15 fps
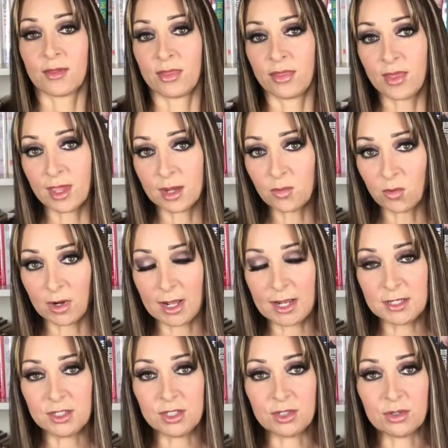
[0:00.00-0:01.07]
Then what
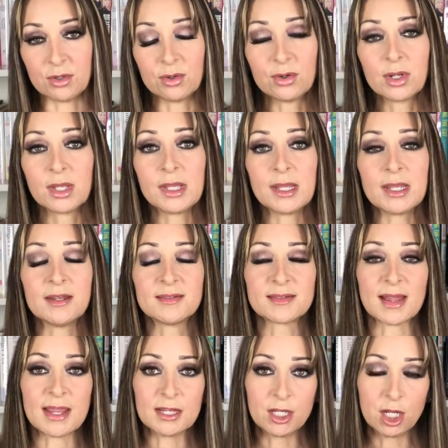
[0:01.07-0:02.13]
I do is
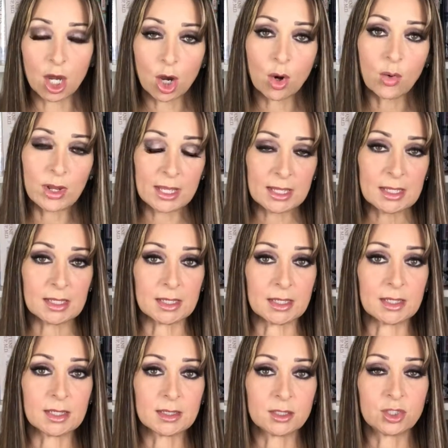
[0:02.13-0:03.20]
I
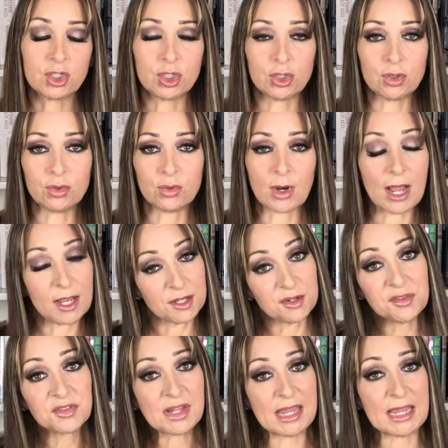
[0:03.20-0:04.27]

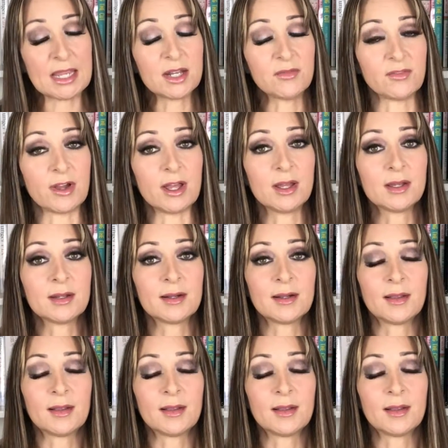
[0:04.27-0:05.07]
use Canva,